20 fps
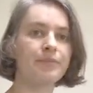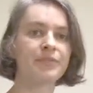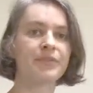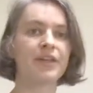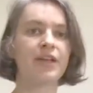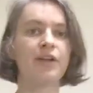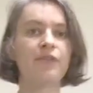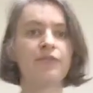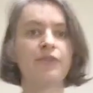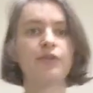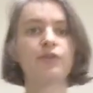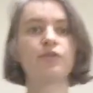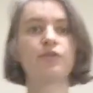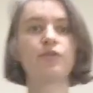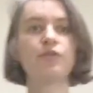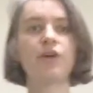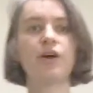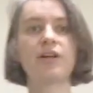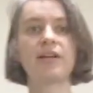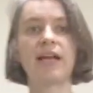if you
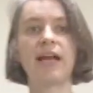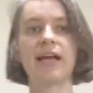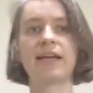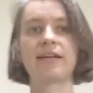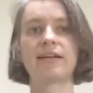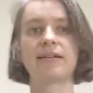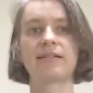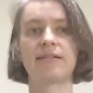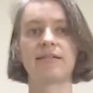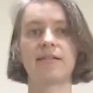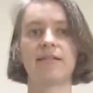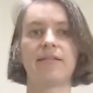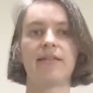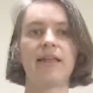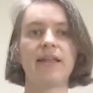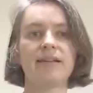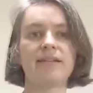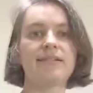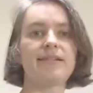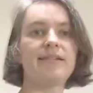do not like it
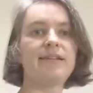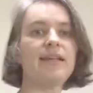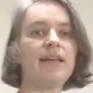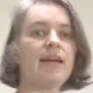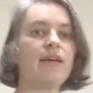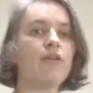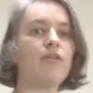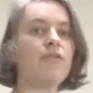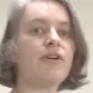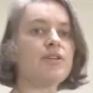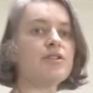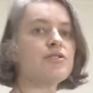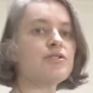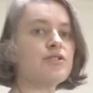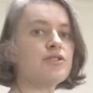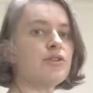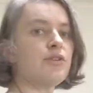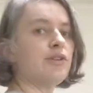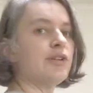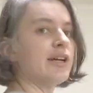that it's here over your
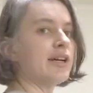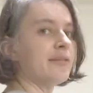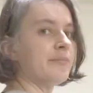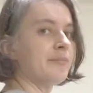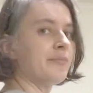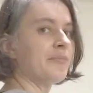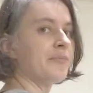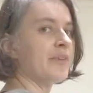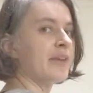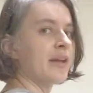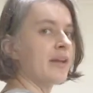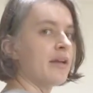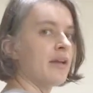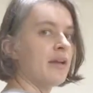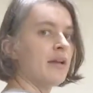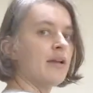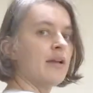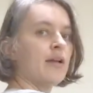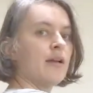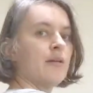shoulder,
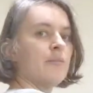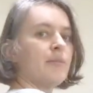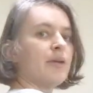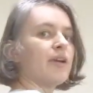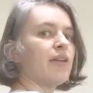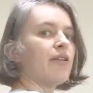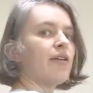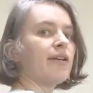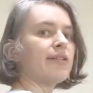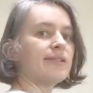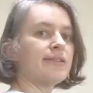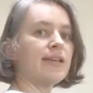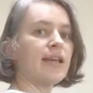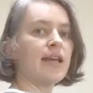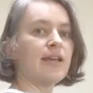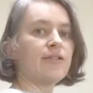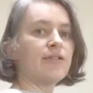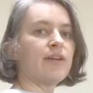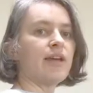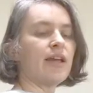because
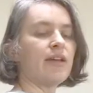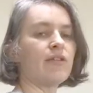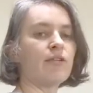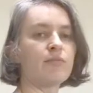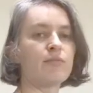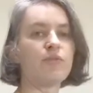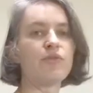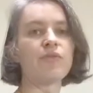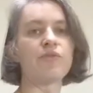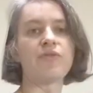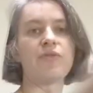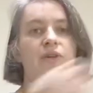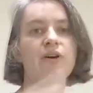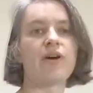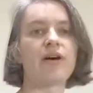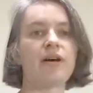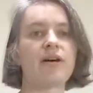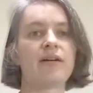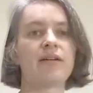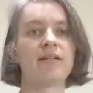you cannot move
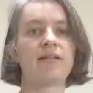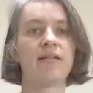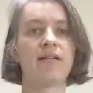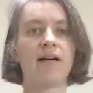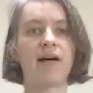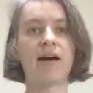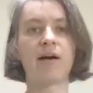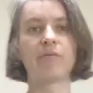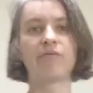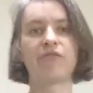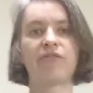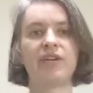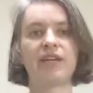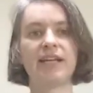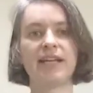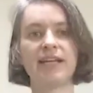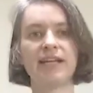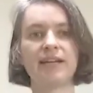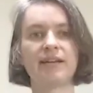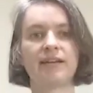your arm
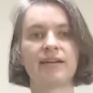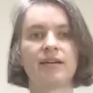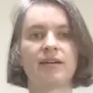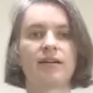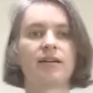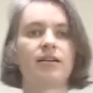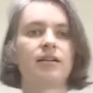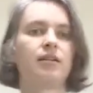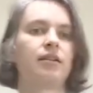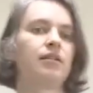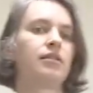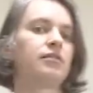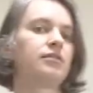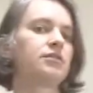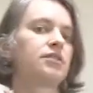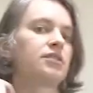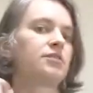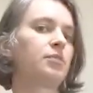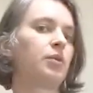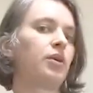freely,
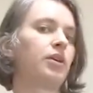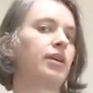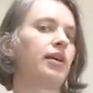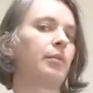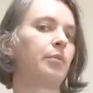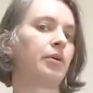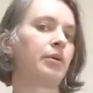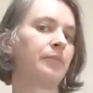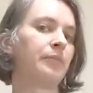just pull it up.